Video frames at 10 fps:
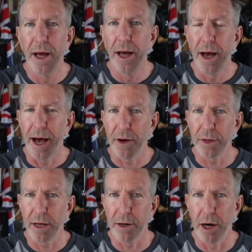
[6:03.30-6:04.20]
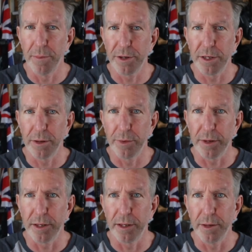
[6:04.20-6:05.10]
how they accomplish it with
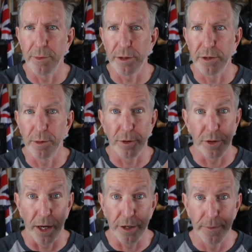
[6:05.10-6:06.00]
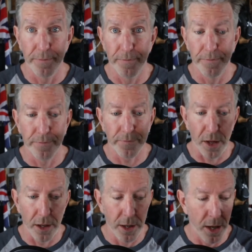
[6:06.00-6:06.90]
a super stretch.
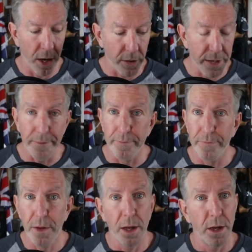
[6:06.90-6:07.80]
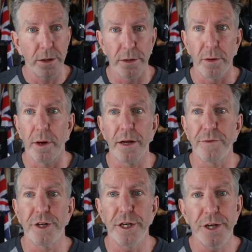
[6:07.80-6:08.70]
Okay, so enough
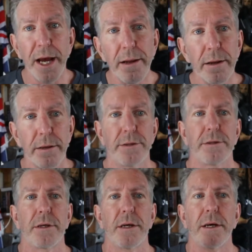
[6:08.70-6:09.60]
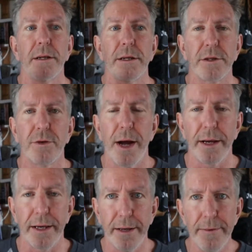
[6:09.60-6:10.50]
chit chat. Let's crack
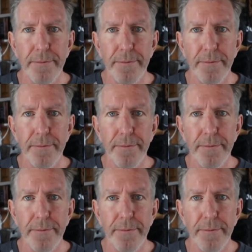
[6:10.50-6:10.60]
in.